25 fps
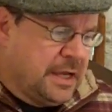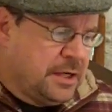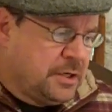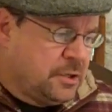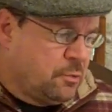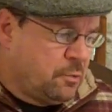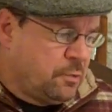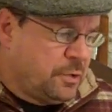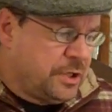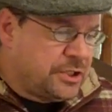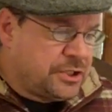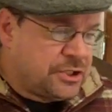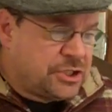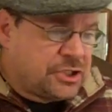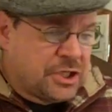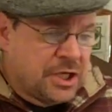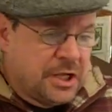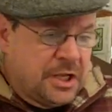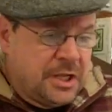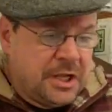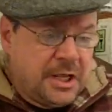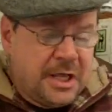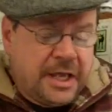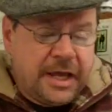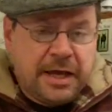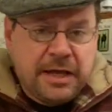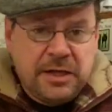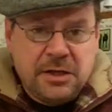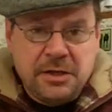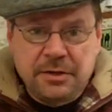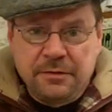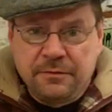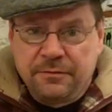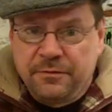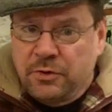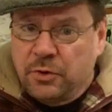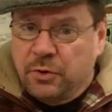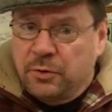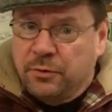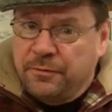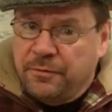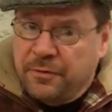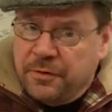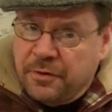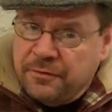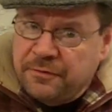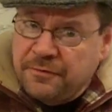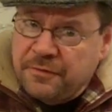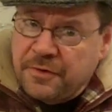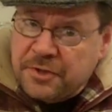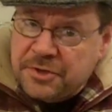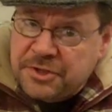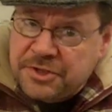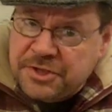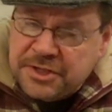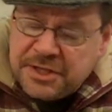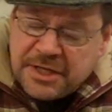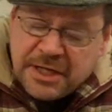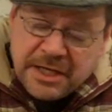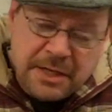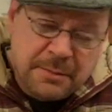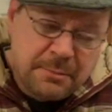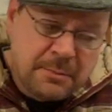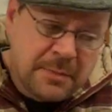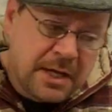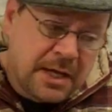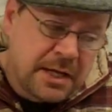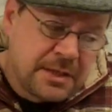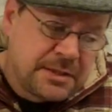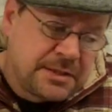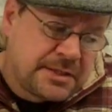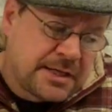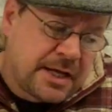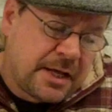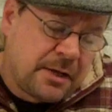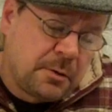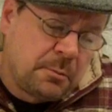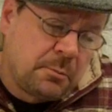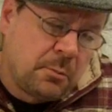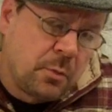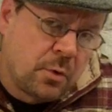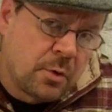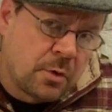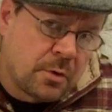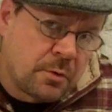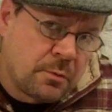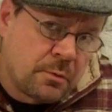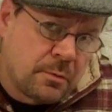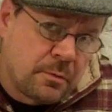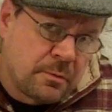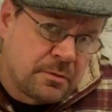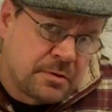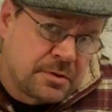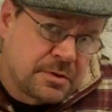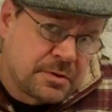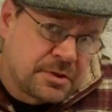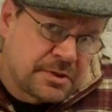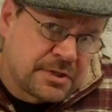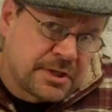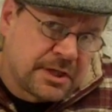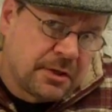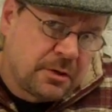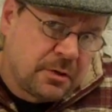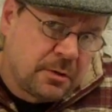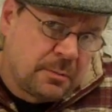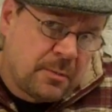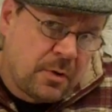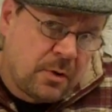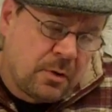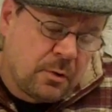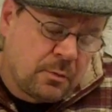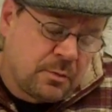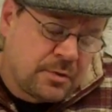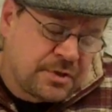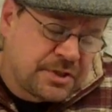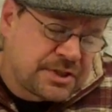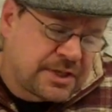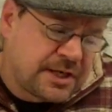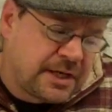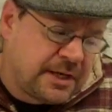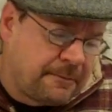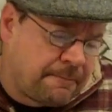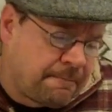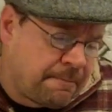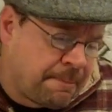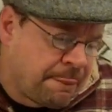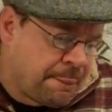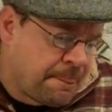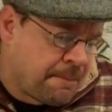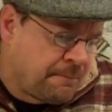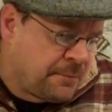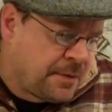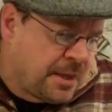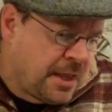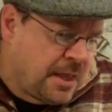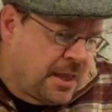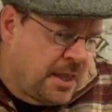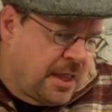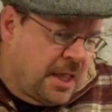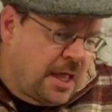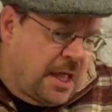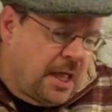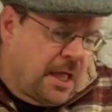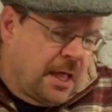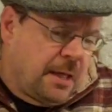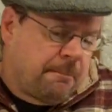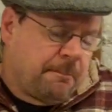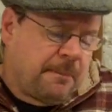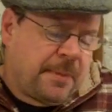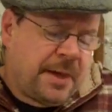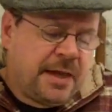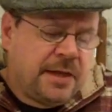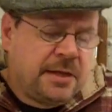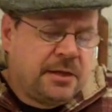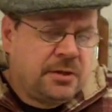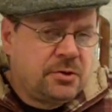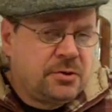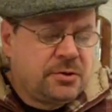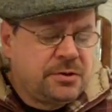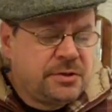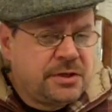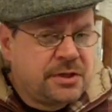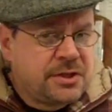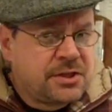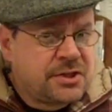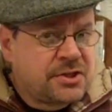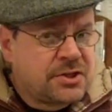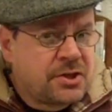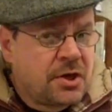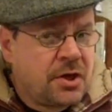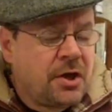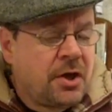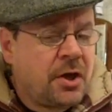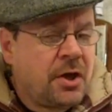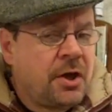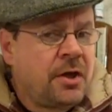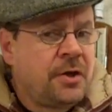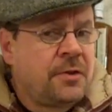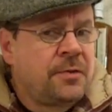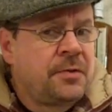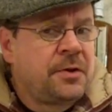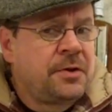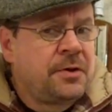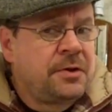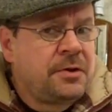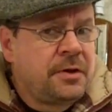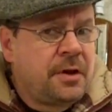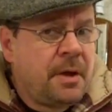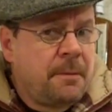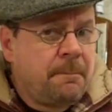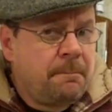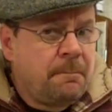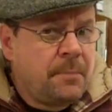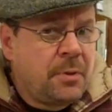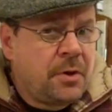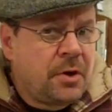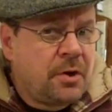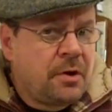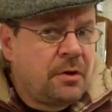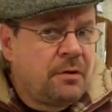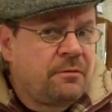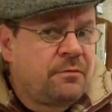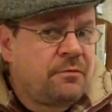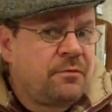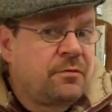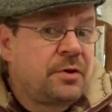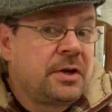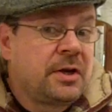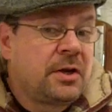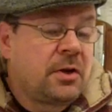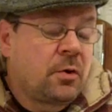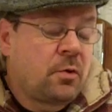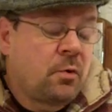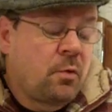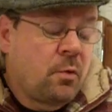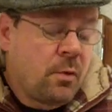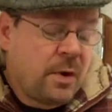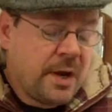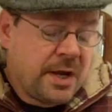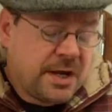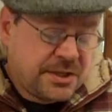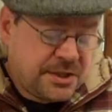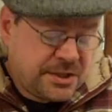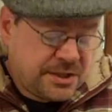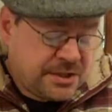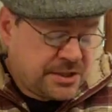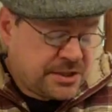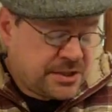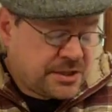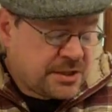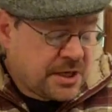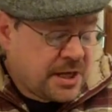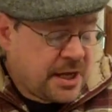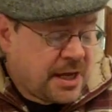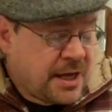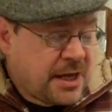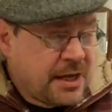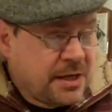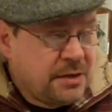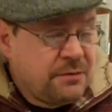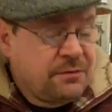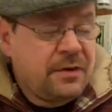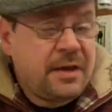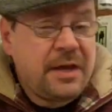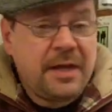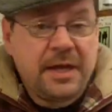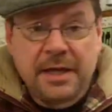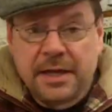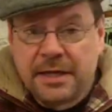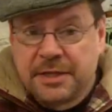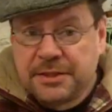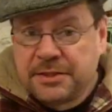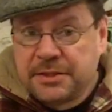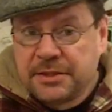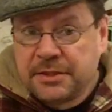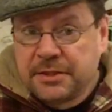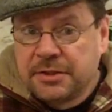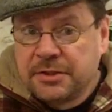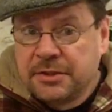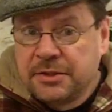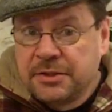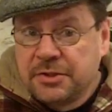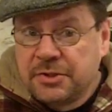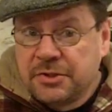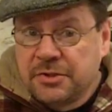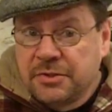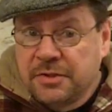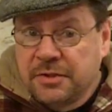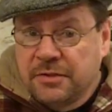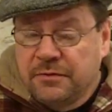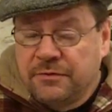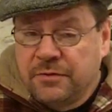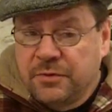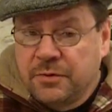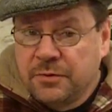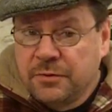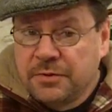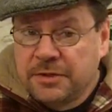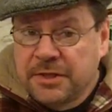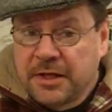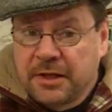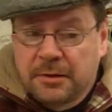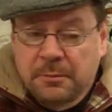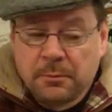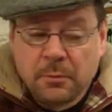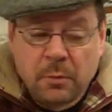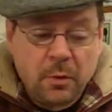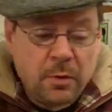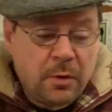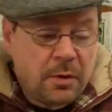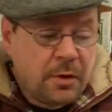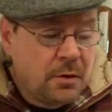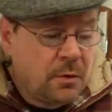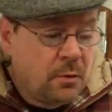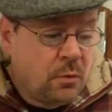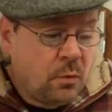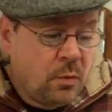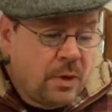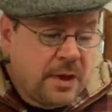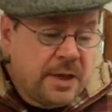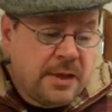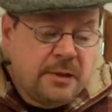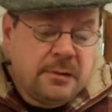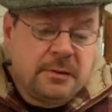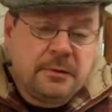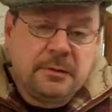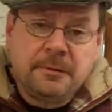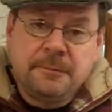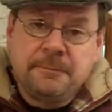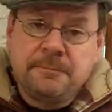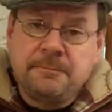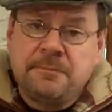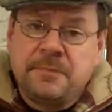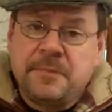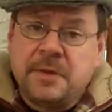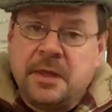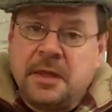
in which I review for the first time a Dalmore single malt whiskey. My goodness, the number of requests I've had to review Dalmore, well,